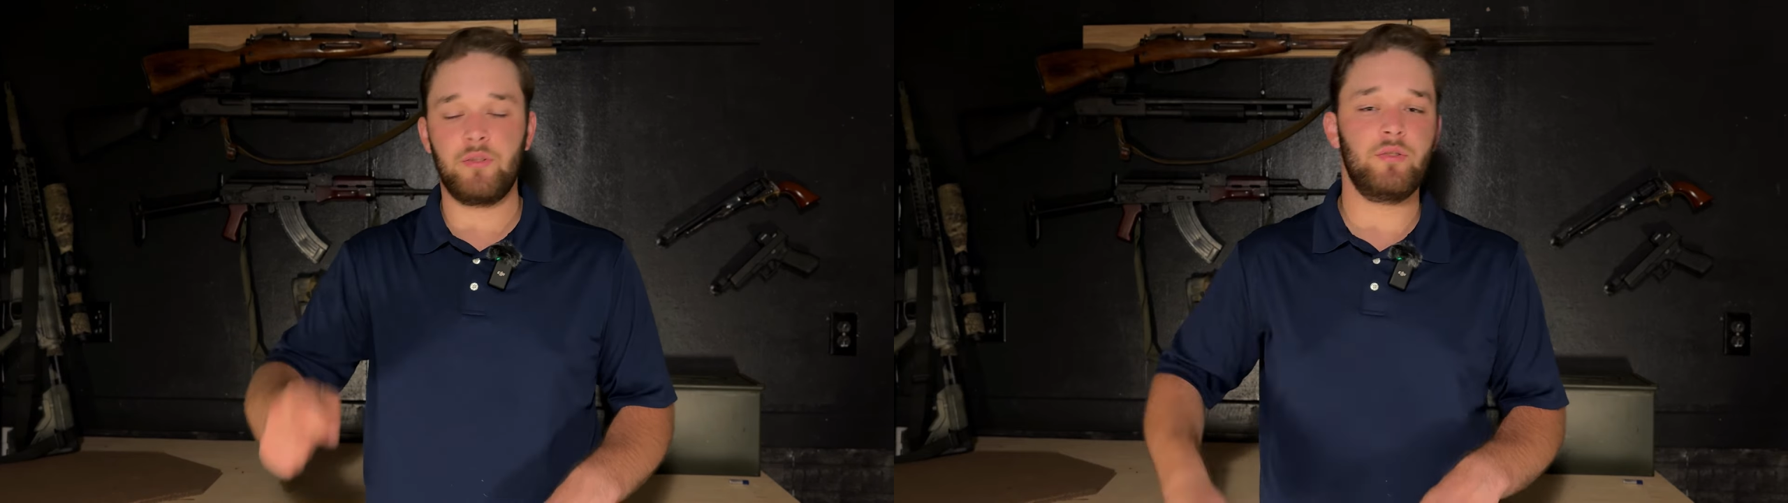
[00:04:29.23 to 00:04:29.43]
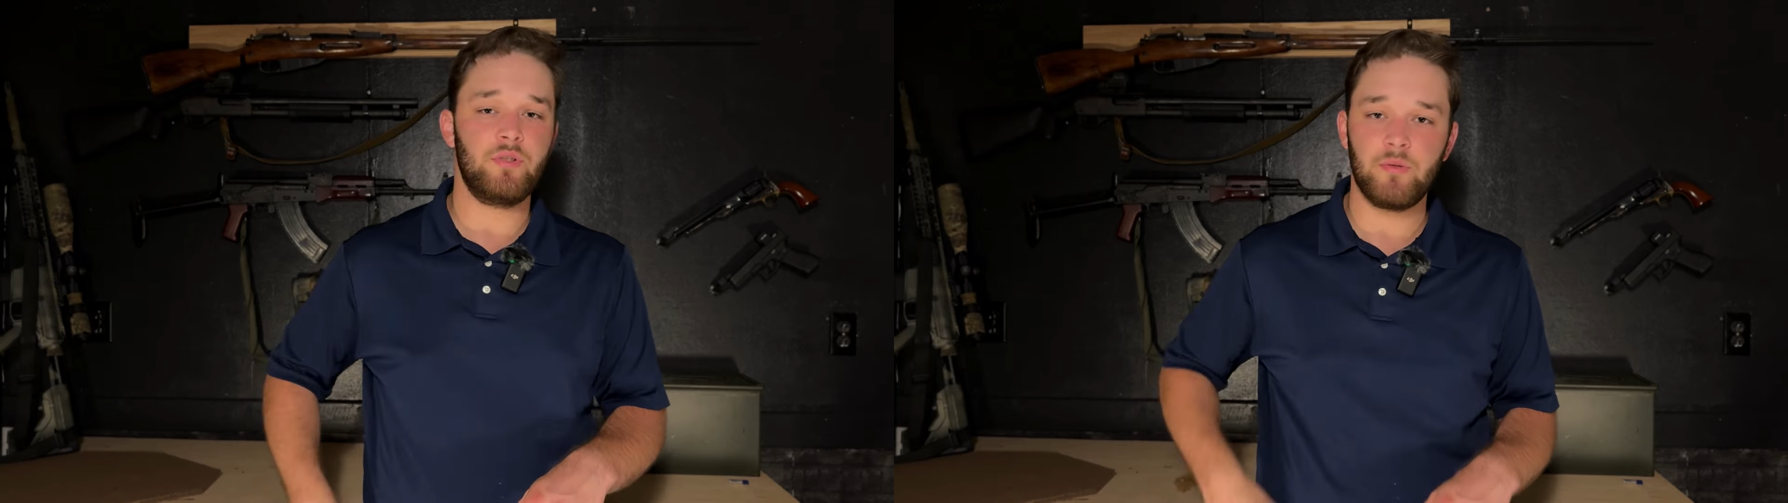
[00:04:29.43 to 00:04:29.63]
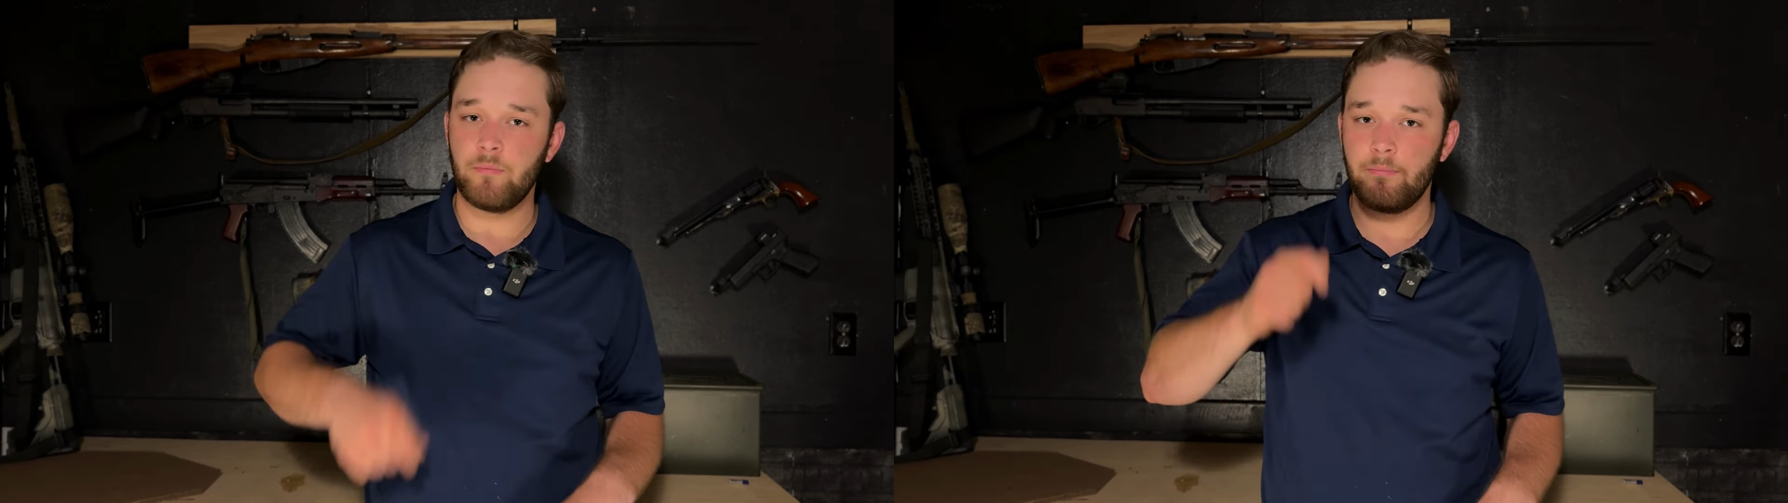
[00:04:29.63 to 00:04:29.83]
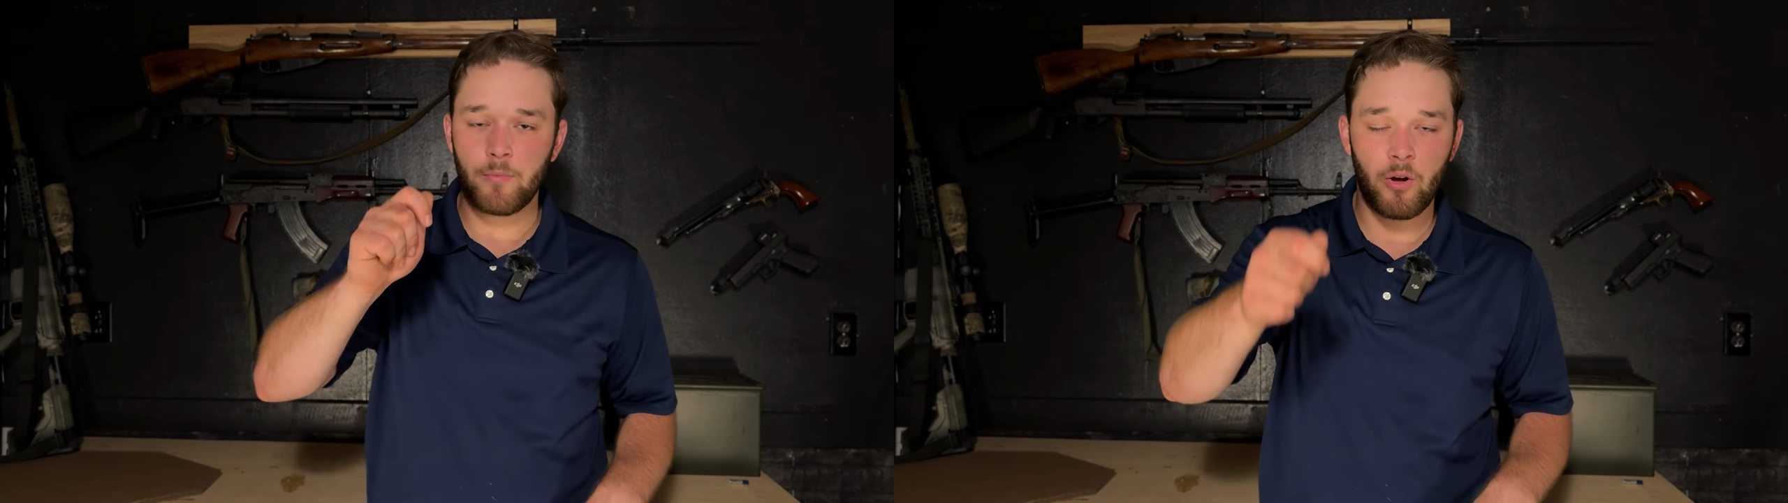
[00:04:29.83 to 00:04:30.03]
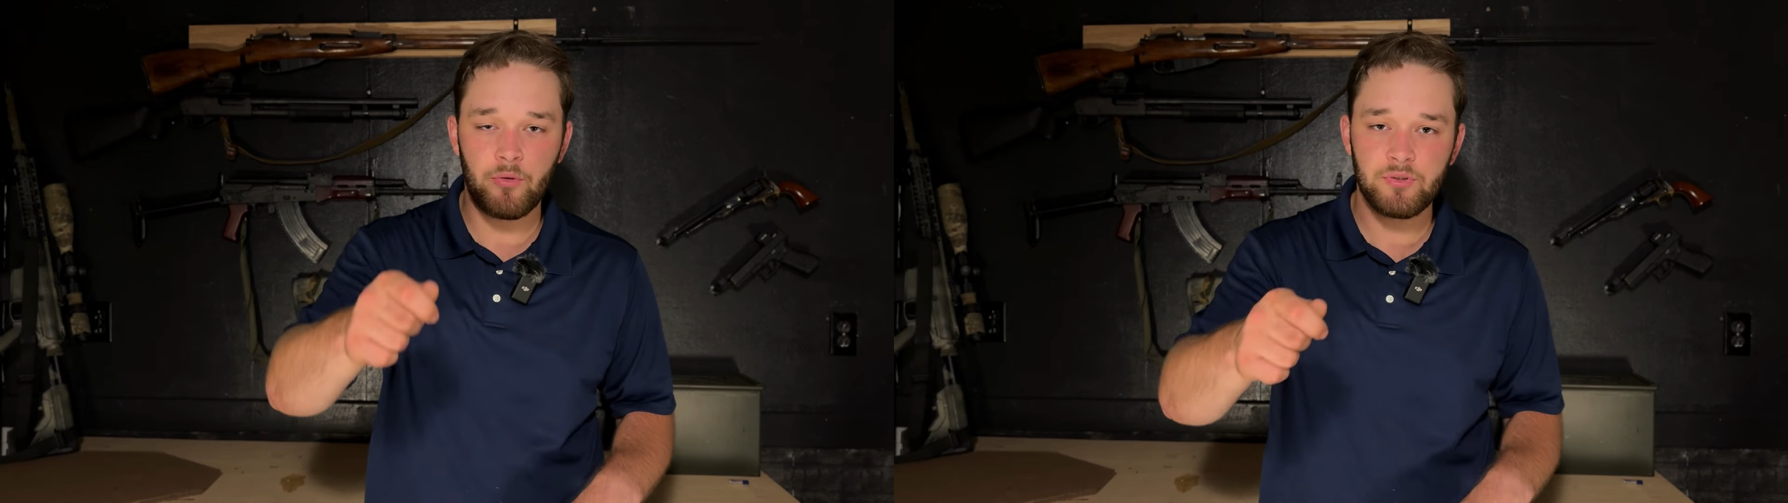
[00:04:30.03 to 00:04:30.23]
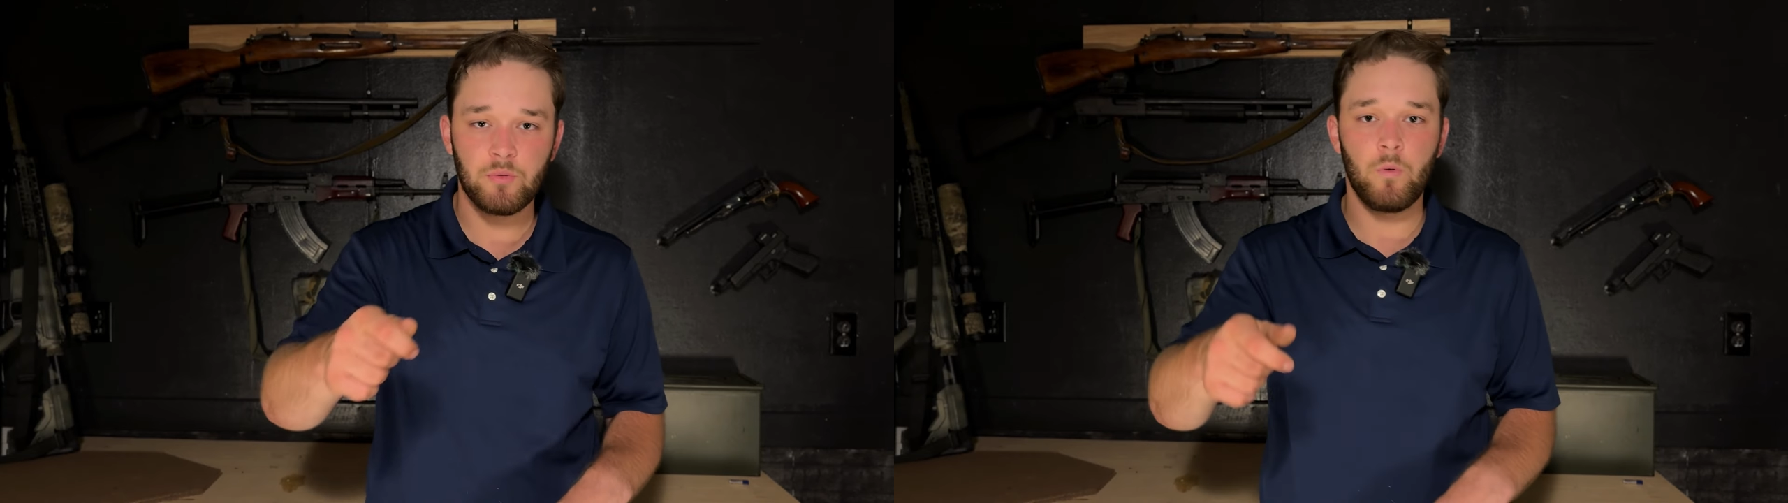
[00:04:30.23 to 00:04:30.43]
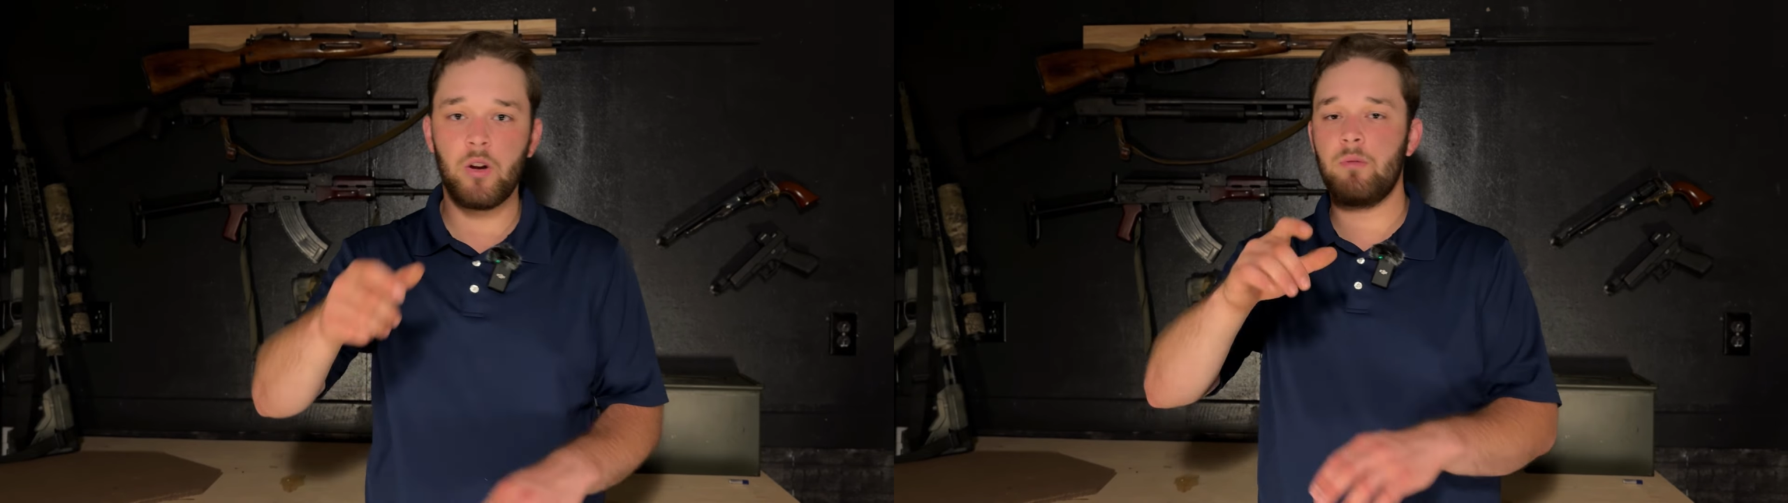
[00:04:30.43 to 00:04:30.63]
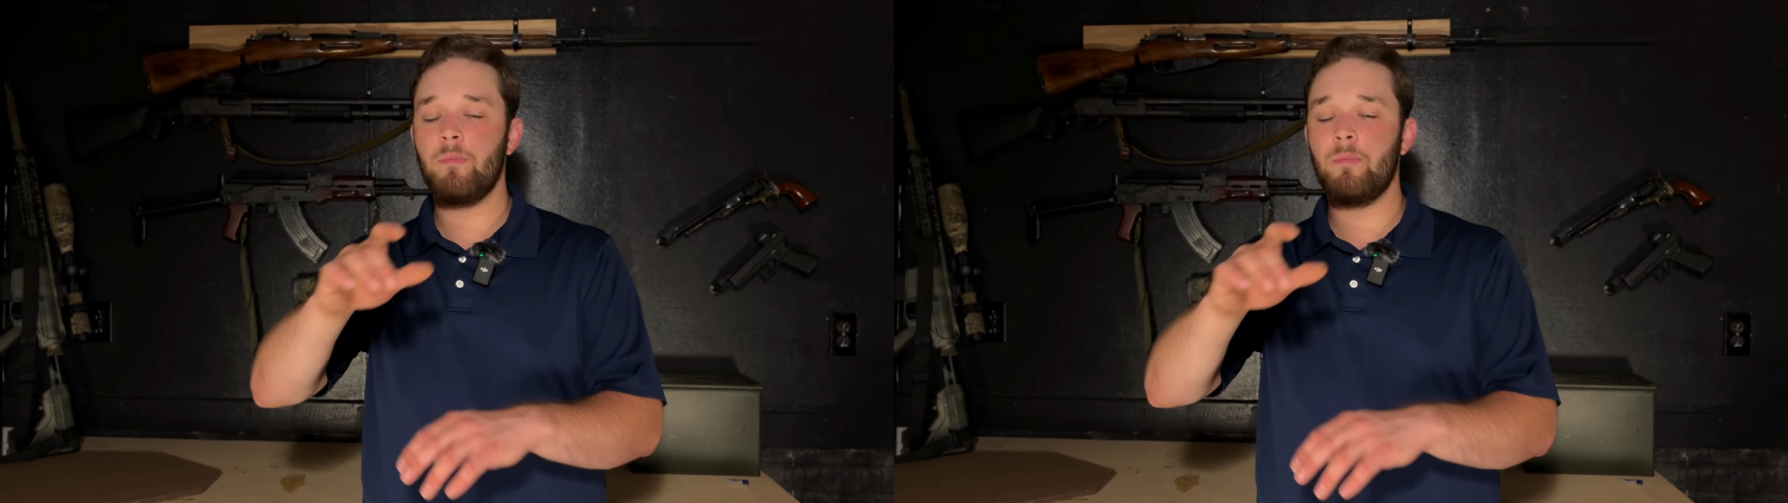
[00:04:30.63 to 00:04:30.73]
do some holster work.